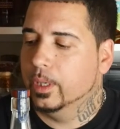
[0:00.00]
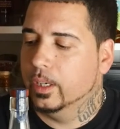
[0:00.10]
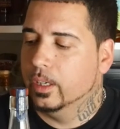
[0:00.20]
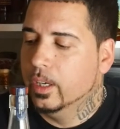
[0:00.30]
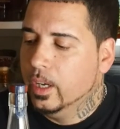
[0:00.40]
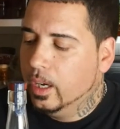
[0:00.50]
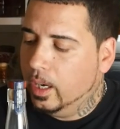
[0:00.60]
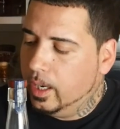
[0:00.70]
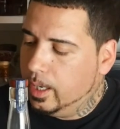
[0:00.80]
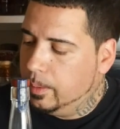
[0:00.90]
but
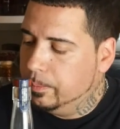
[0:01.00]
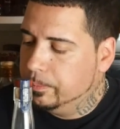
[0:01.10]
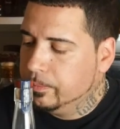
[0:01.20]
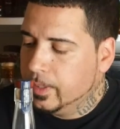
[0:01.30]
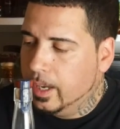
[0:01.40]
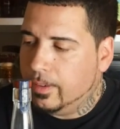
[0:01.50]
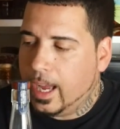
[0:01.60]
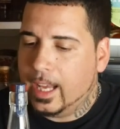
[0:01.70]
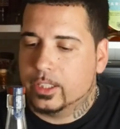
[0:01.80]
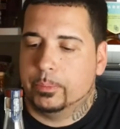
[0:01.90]
if I
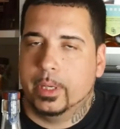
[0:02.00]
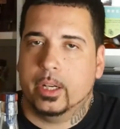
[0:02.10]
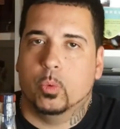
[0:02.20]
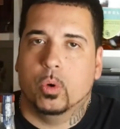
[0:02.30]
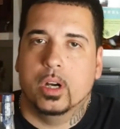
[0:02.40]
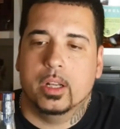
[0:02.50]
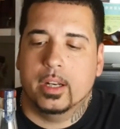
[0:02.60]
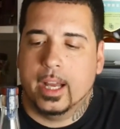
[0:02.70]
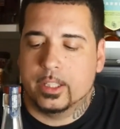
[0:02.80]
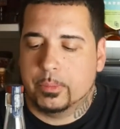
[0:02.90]
had to pick
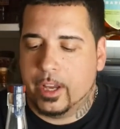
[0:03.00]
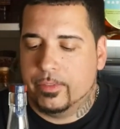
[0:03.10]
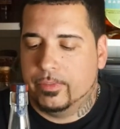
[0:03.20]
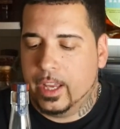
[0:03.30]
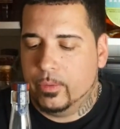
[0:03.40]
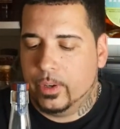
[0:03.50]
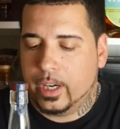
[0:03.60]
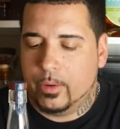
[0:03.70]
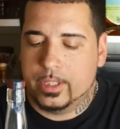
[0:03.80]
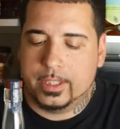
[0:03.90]
one as my favorite,
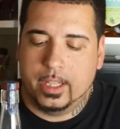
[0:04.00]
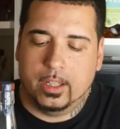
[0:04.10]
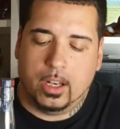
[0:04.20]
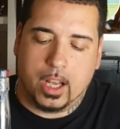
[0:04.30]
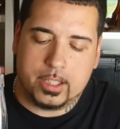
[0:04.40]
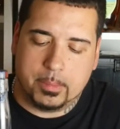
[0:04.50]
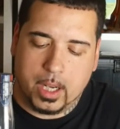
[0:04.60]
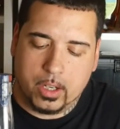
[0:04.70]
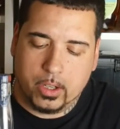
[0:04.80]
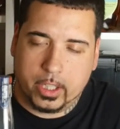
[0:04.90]
I would say the Lost
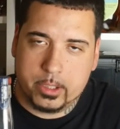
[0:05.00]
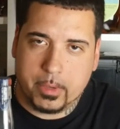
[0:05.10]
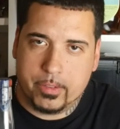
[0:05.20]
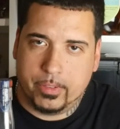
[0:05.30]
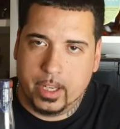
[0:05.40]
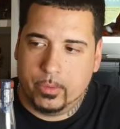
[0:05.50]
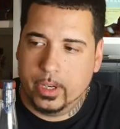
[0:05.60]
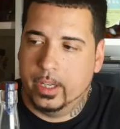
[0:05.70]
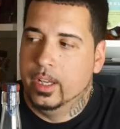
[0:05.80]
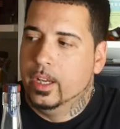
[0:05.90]
Monarch is my
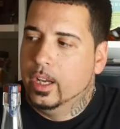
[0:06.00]
favorite.